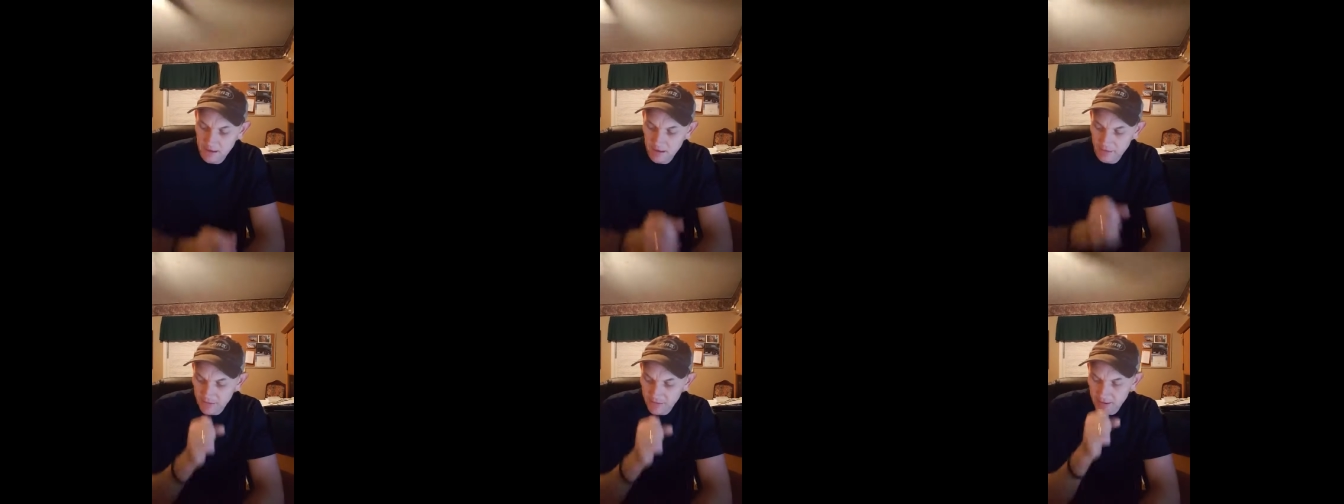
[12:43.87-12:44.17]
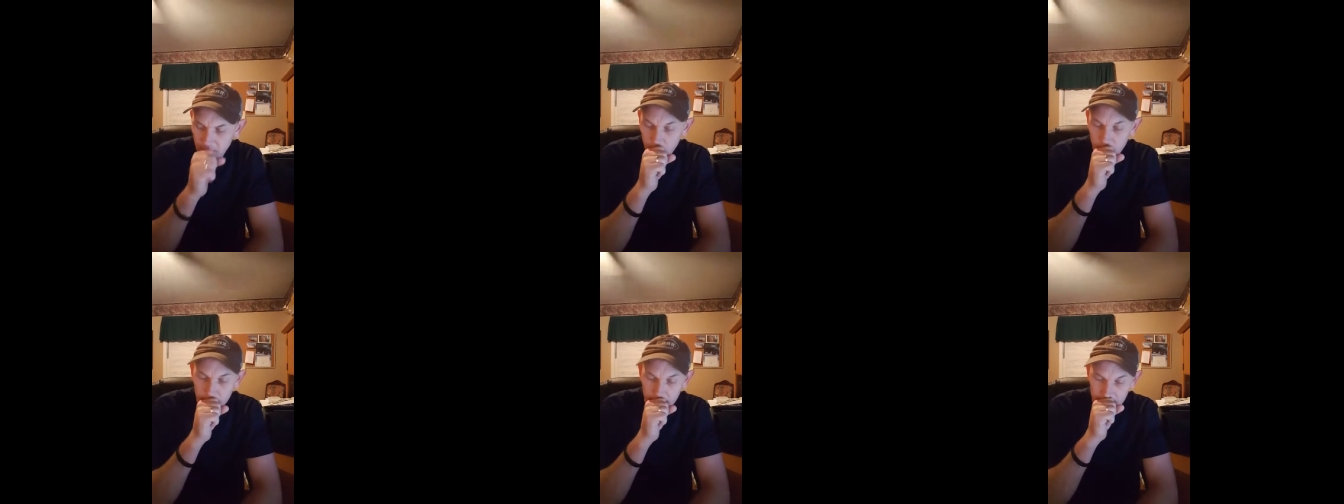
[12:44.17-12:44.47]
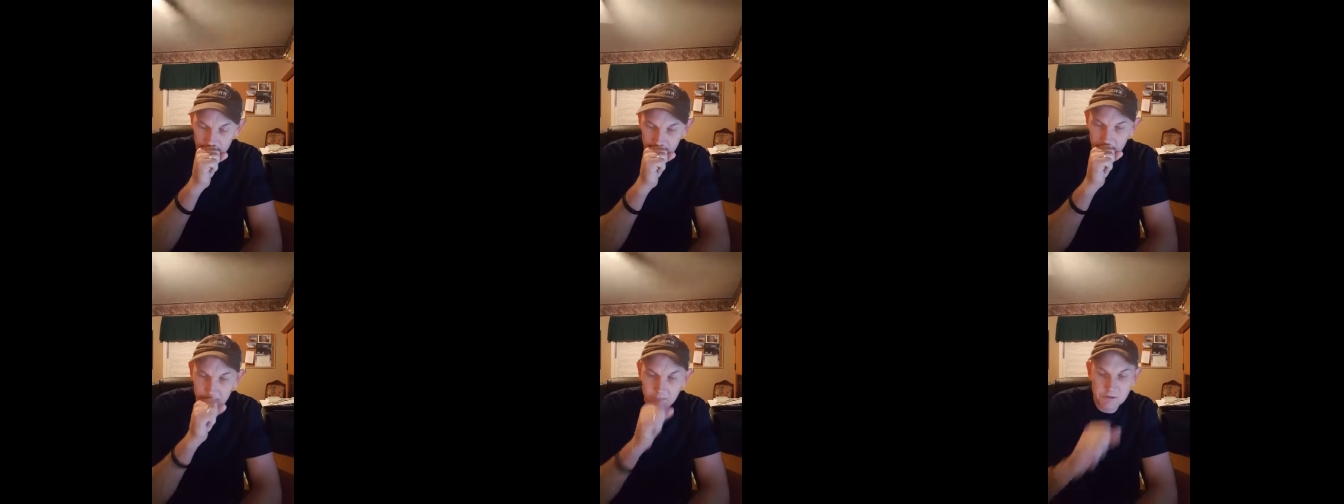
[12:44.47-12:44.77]
I think when
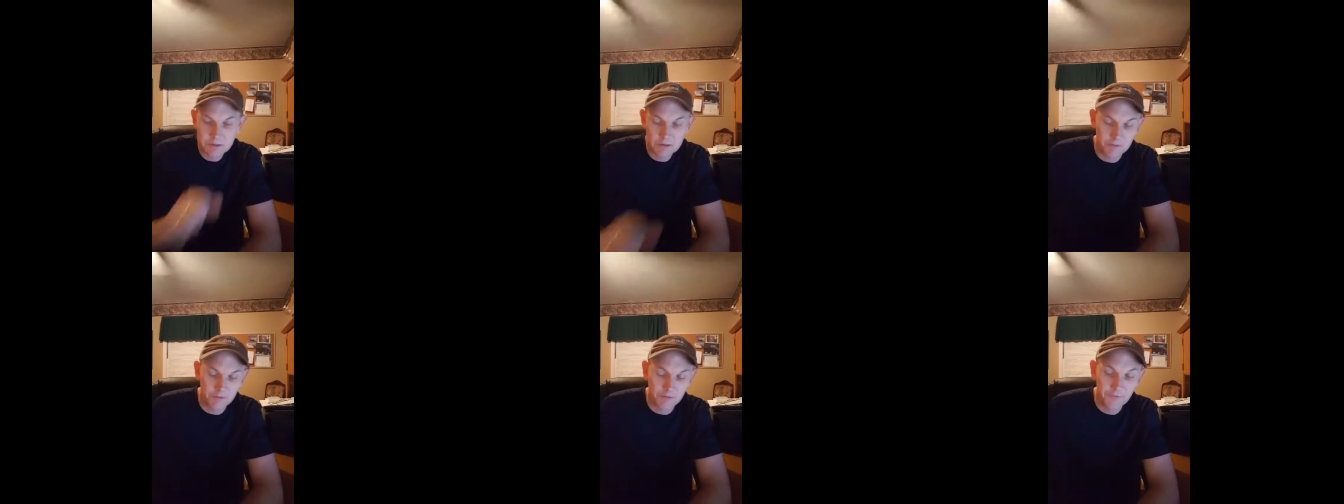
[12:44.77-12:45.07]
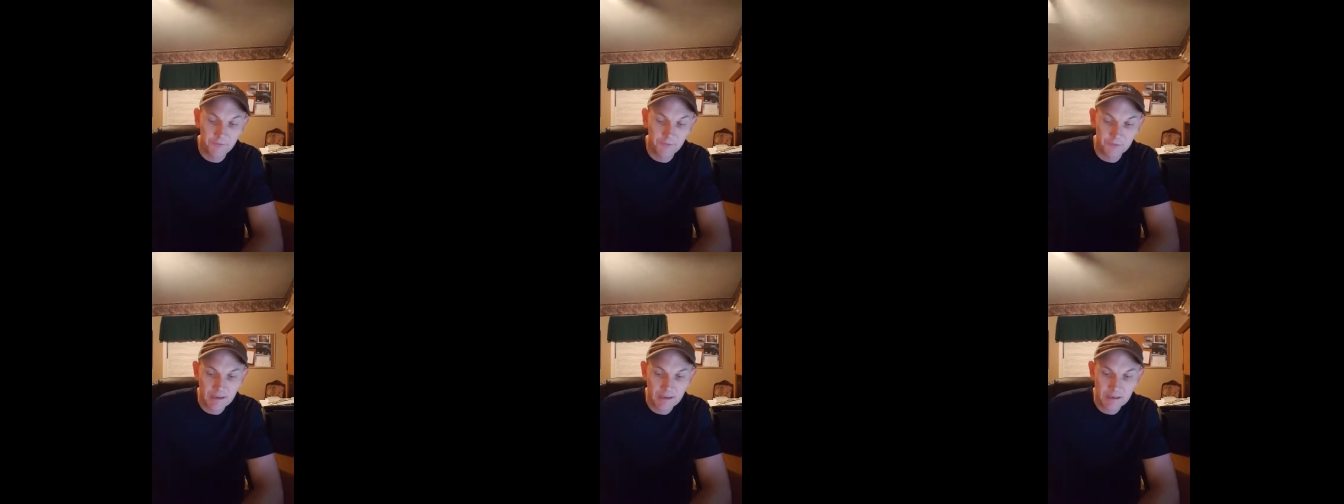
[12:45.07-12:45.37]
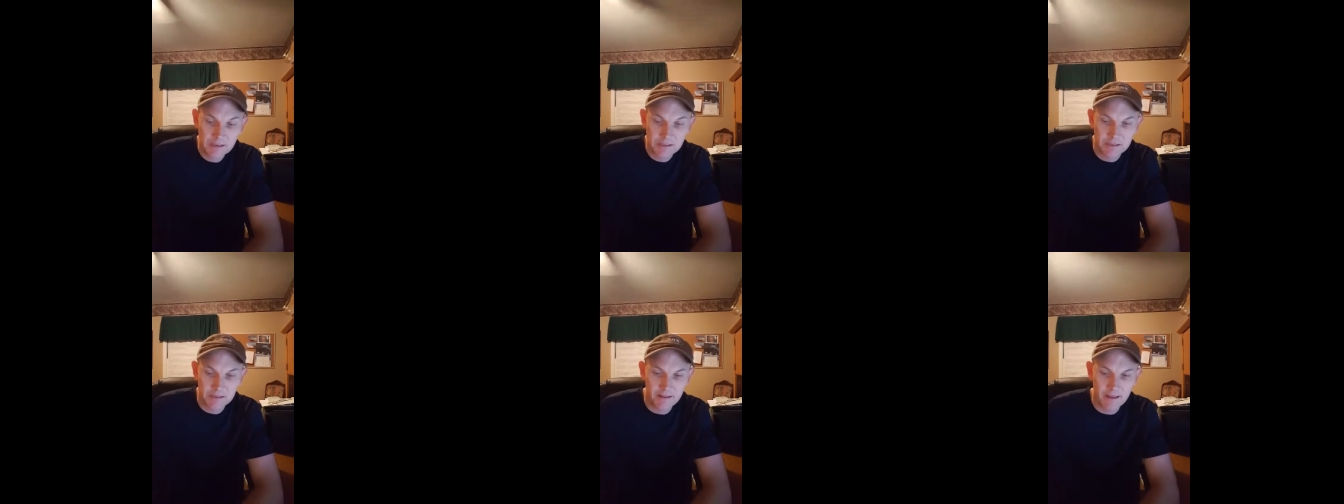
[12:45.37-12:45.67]
it comes to
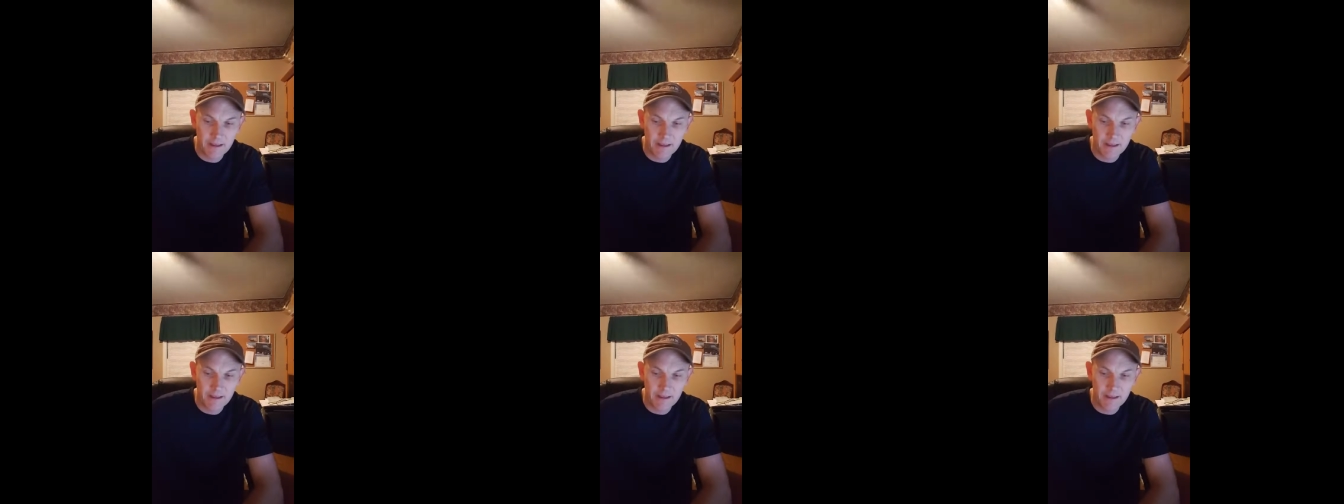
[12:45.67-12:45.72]
reflection,